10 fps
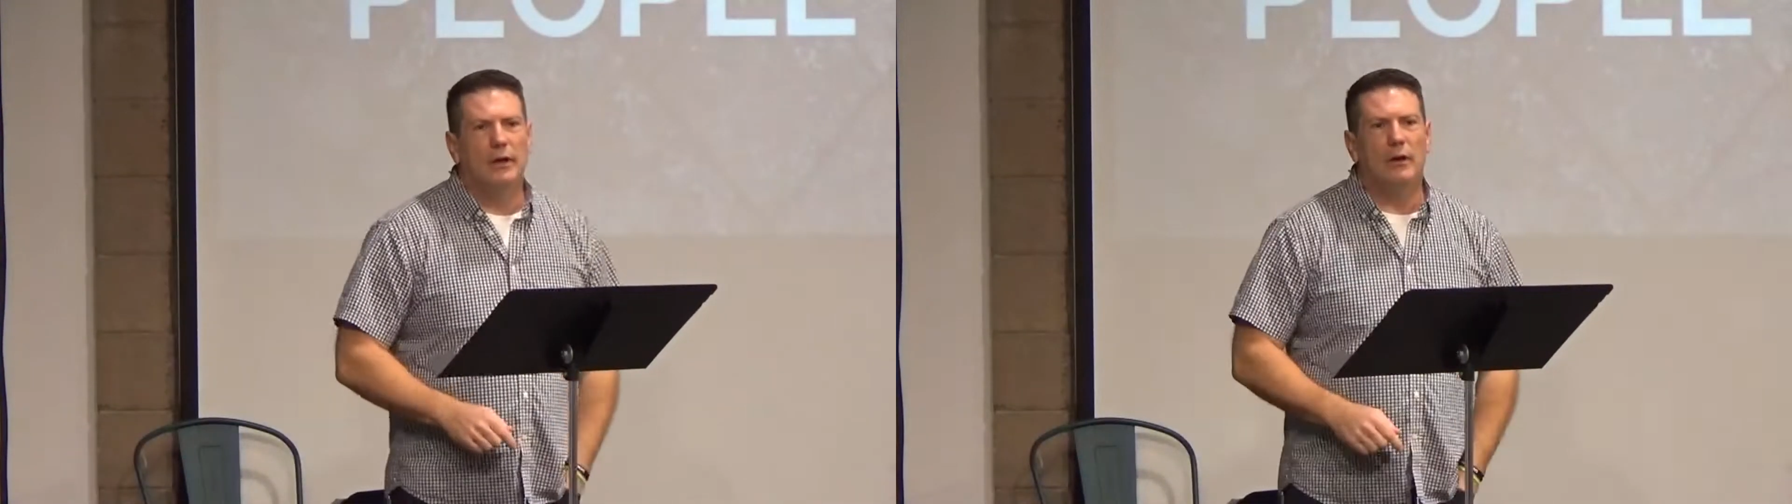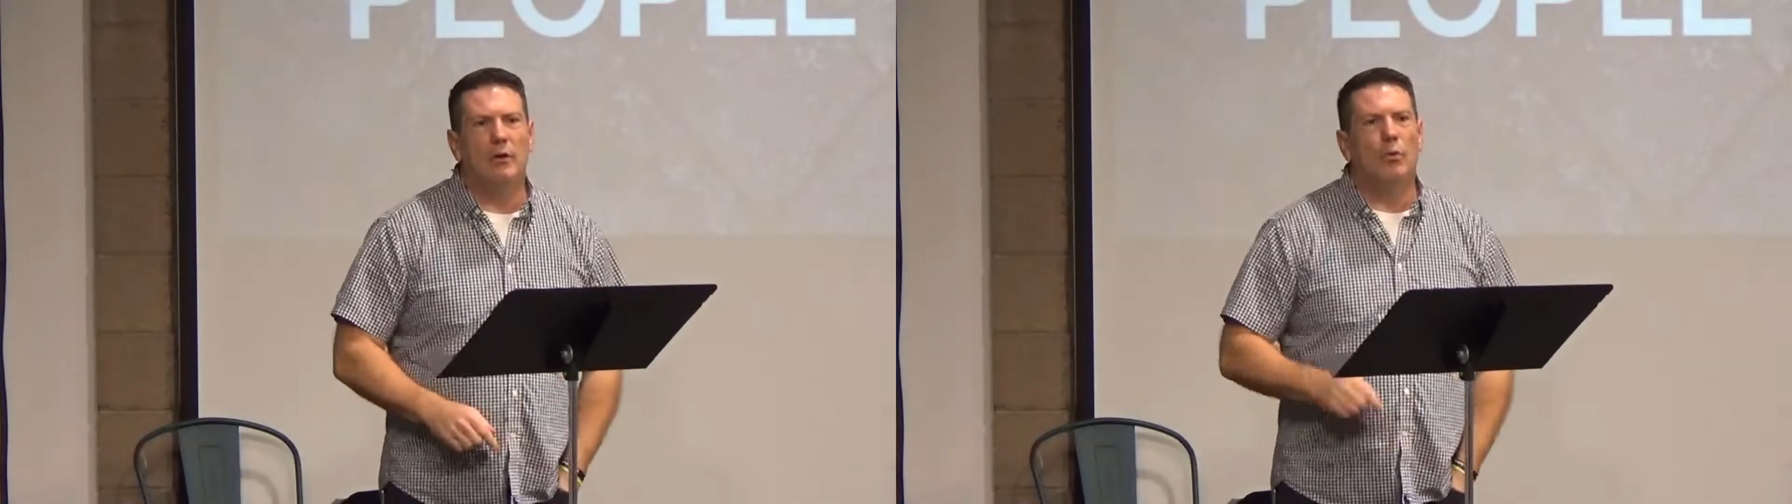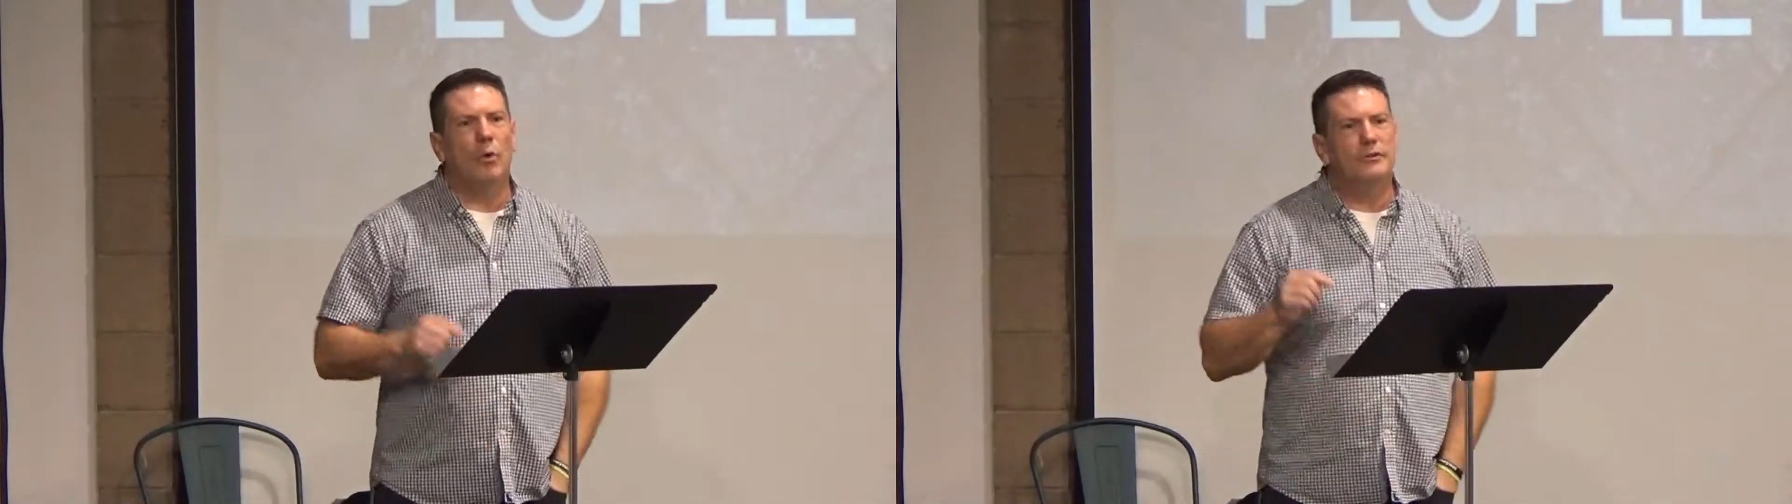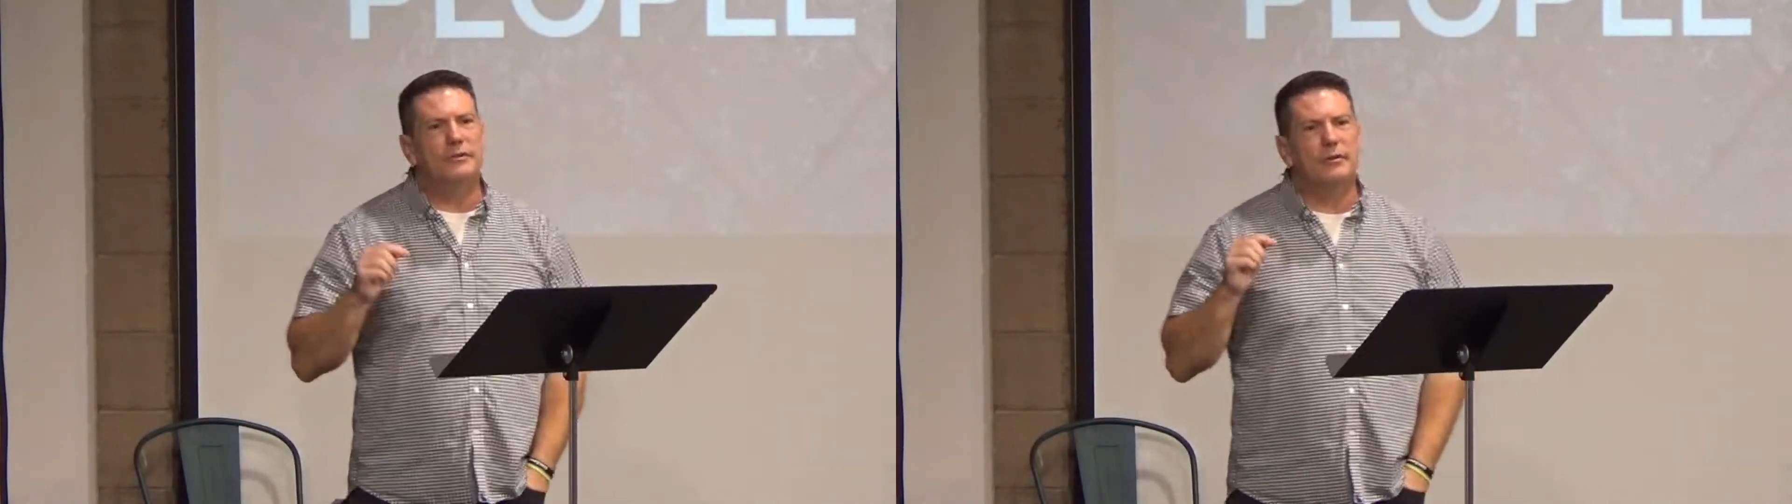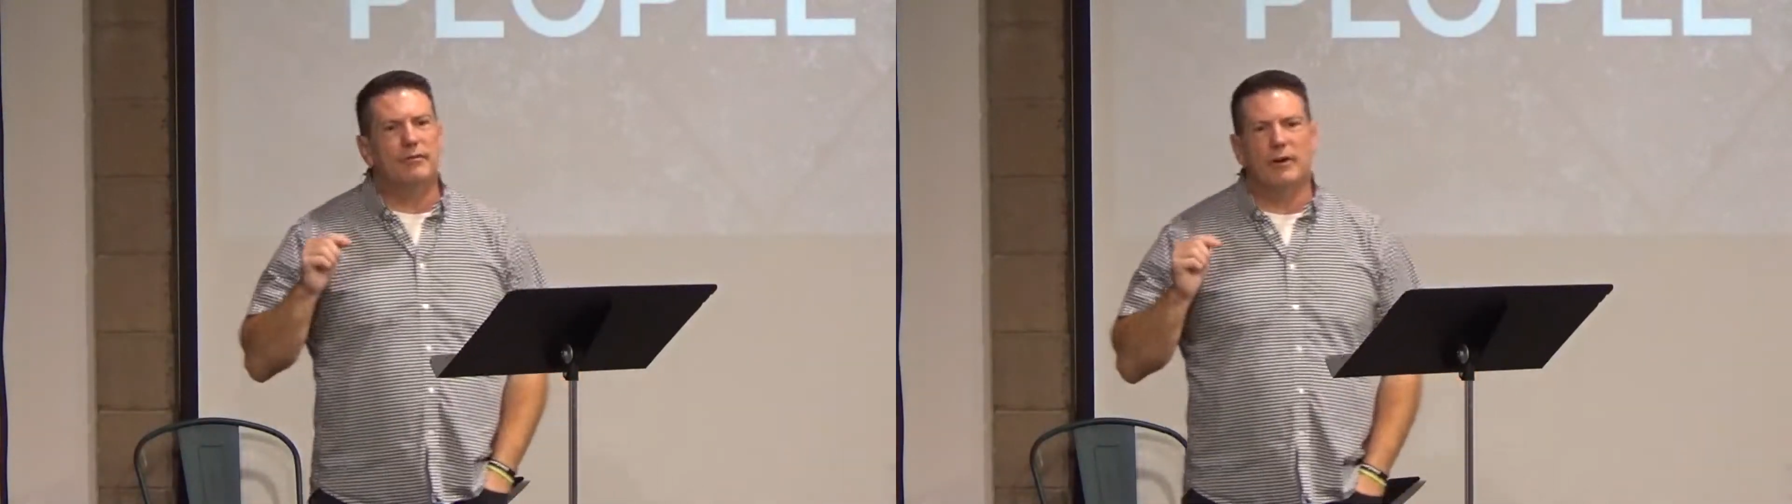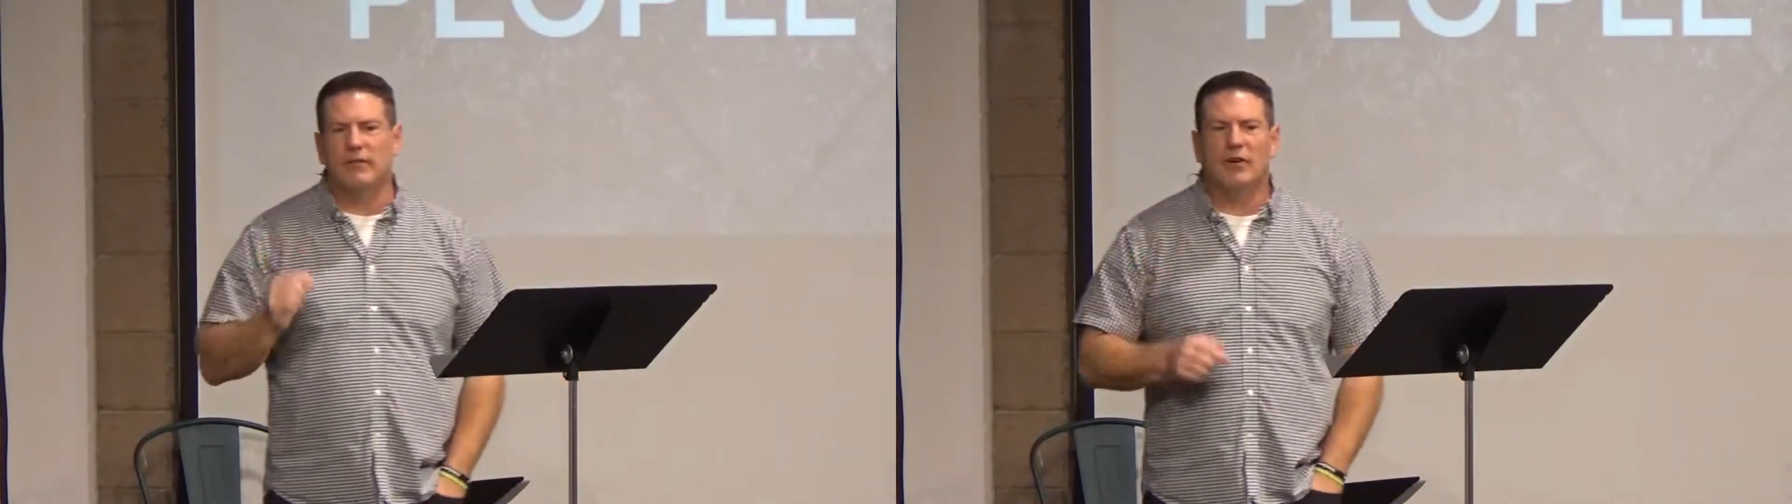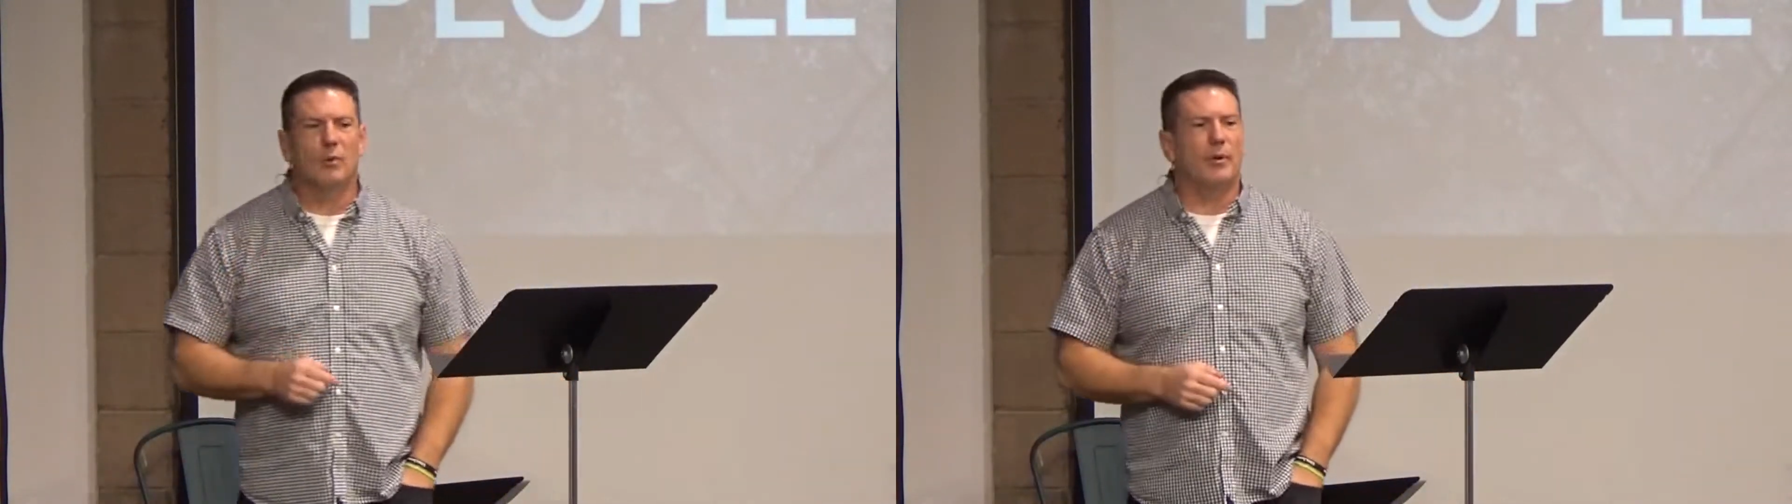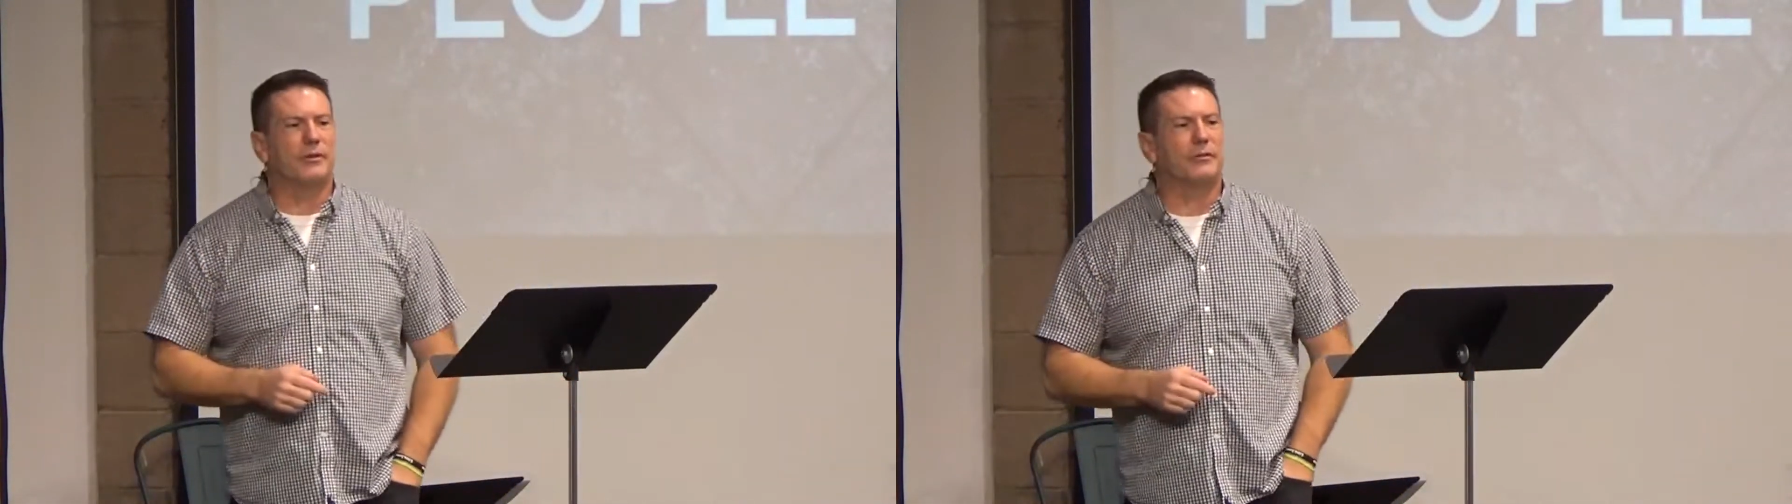and who wants the very,
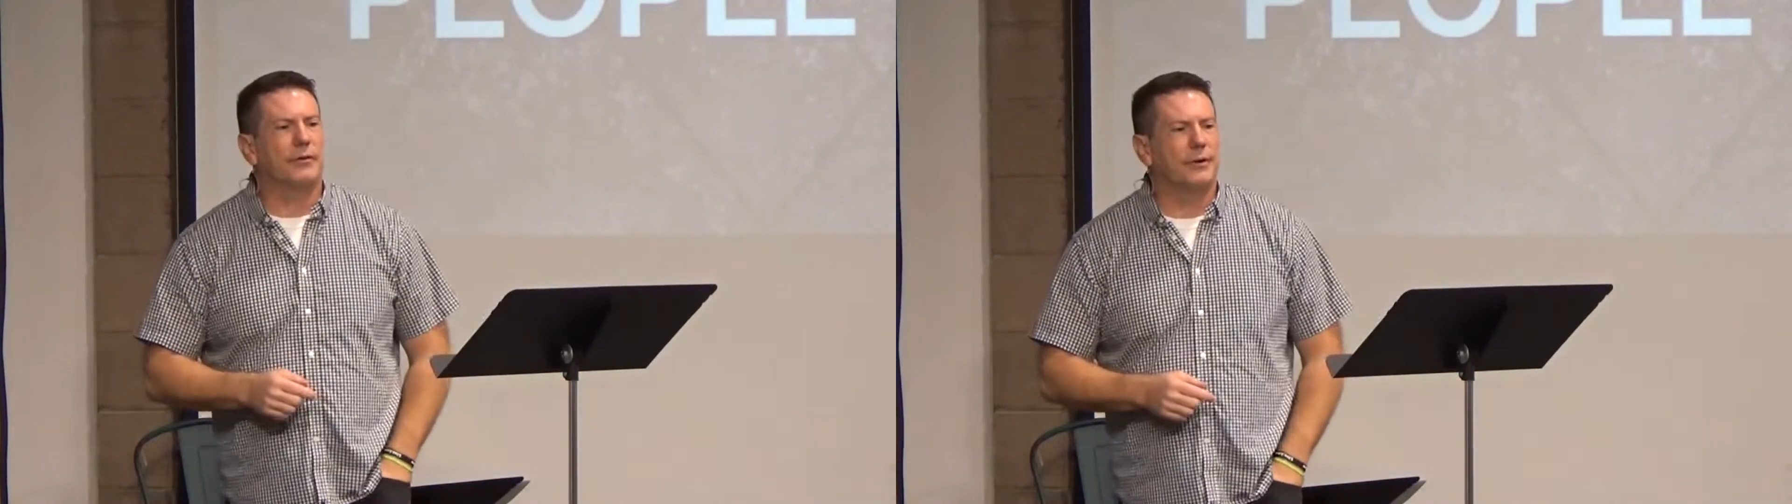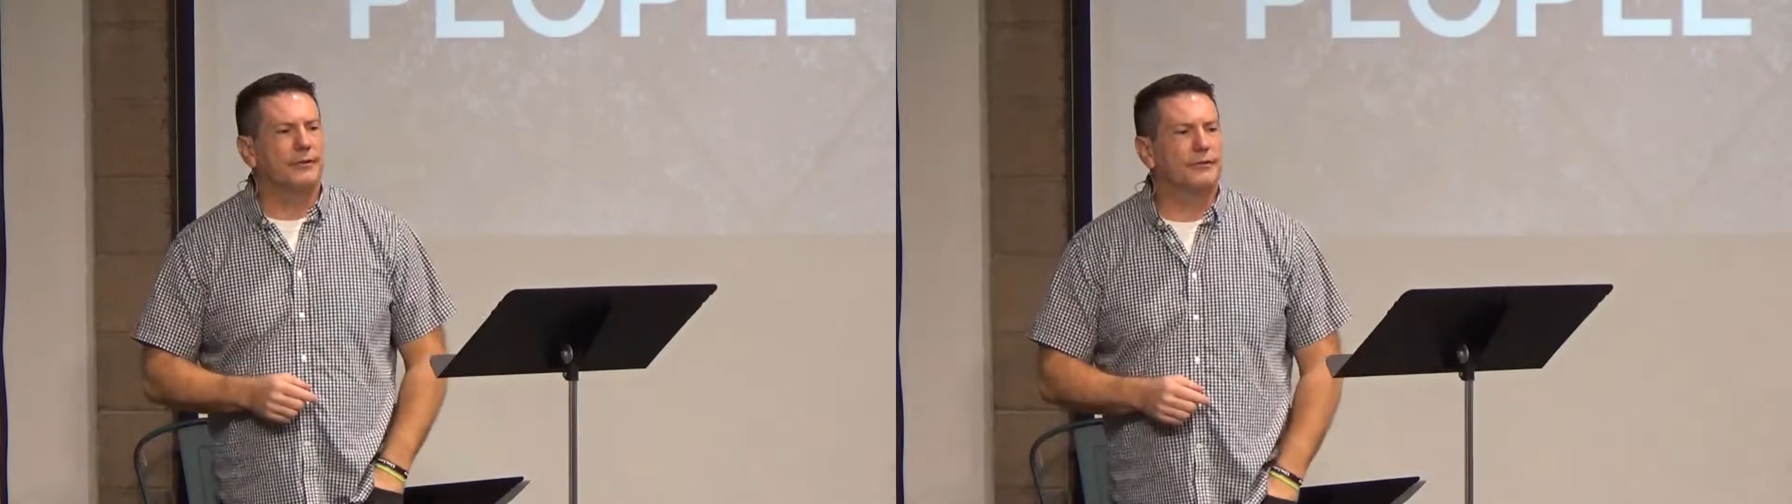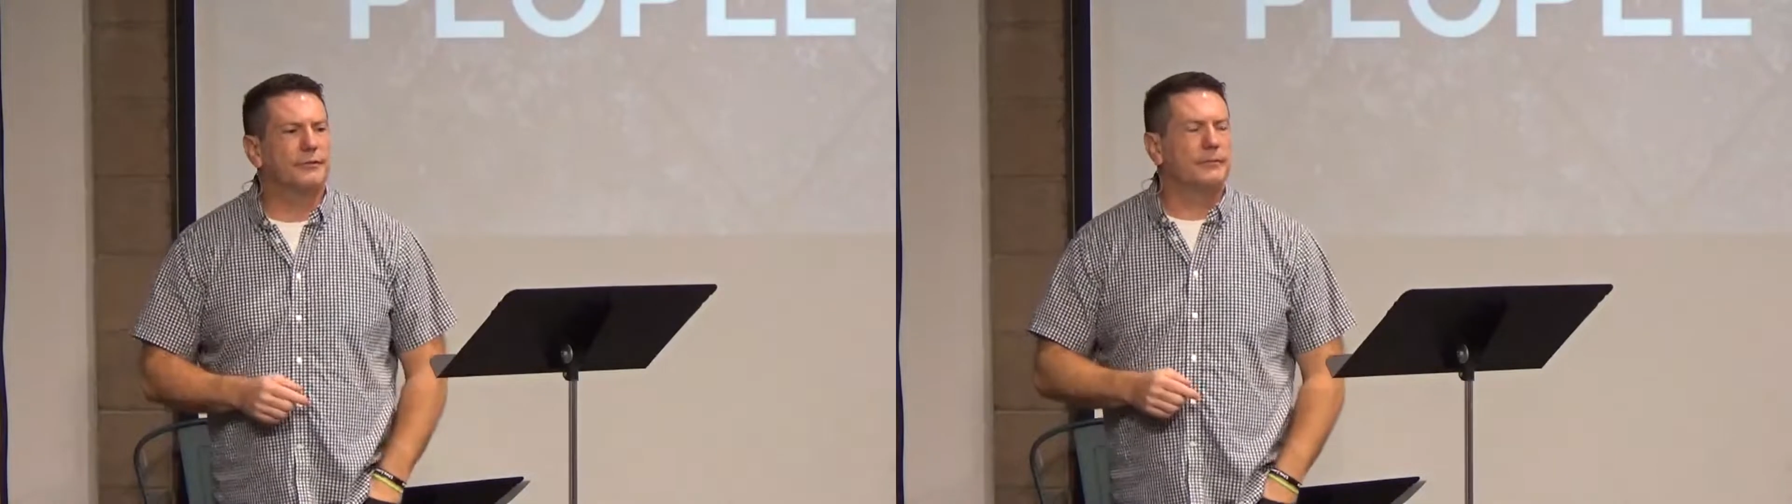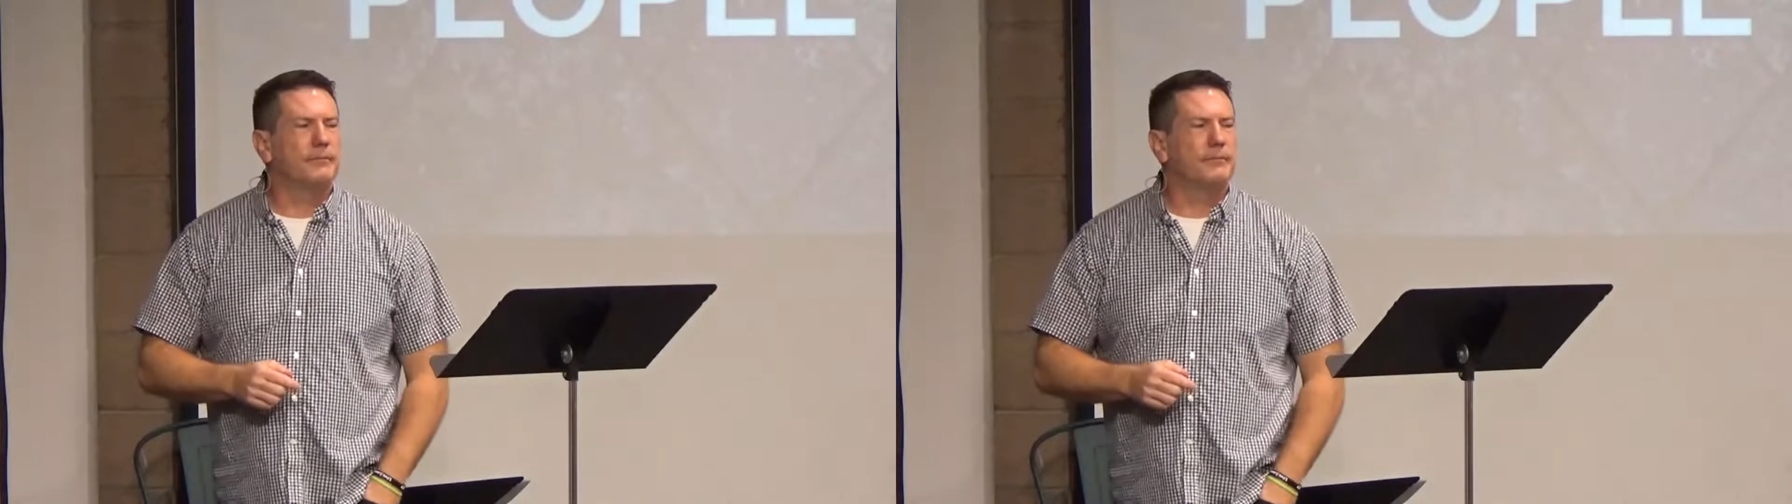very best for us.